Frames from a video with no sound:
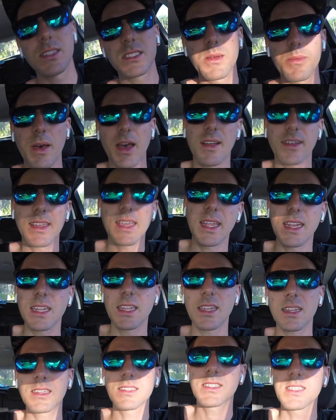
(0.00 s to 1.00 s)
It's about
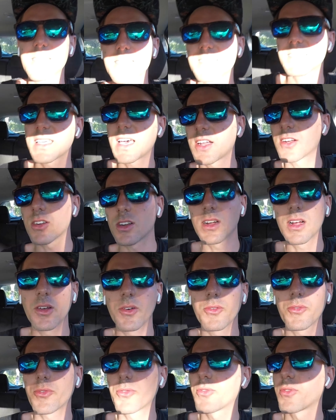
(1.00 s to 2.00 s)
getting to the center
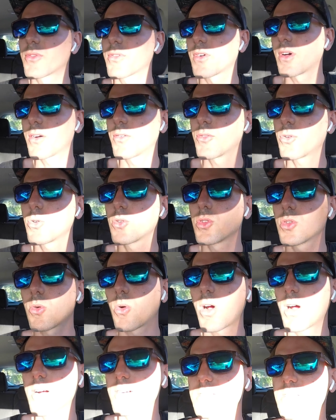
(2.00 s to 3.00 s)
of who
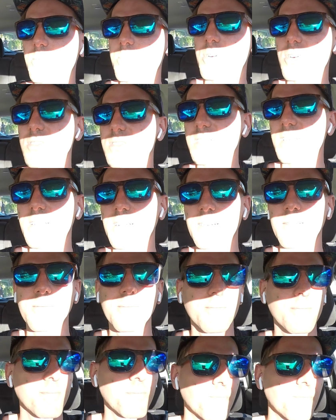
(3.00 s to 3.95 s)
you are as a person